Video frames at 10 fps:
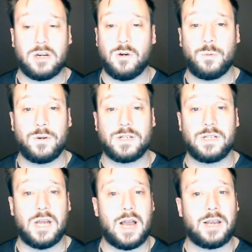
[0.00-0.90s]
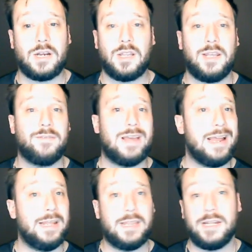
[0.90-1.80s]
Cooper is not going to leave
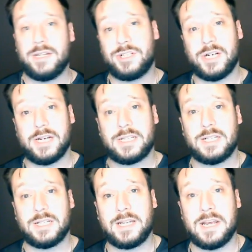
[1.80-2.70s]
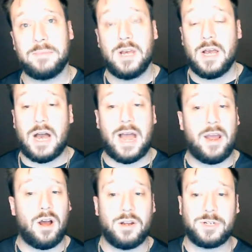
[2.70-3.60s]
anything to chance in this game. I
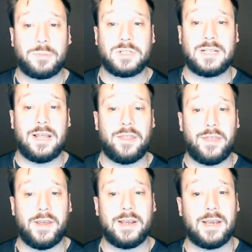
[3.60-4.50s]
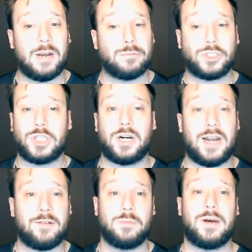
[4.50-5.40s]
one hundred percent think, and I'm sure
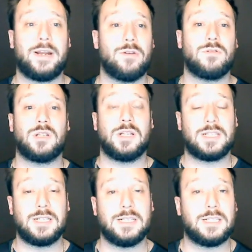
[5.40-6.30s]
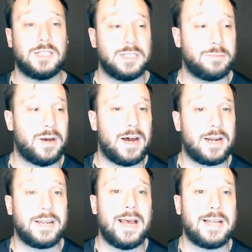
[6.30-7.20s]
everybody who's listening to this
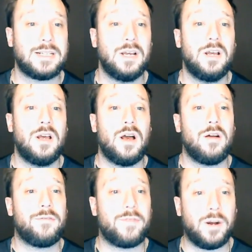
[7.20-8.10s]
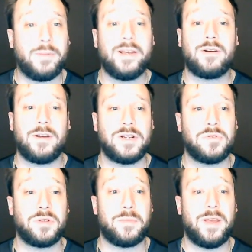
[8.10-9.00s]
podcast firmly agrees
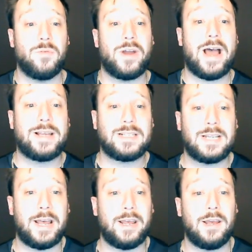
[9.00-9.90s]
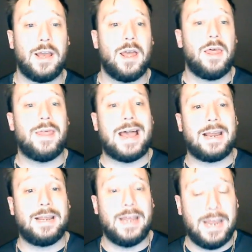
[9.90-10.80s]
with me when I say
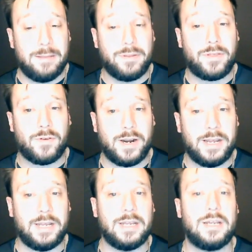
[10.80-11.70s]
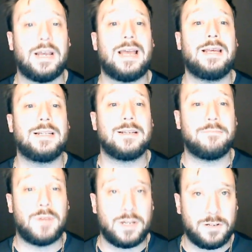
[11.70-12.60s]
that game three is a
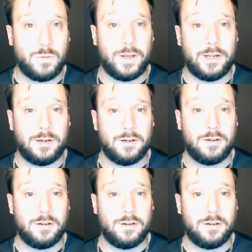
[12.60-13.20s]
must-win.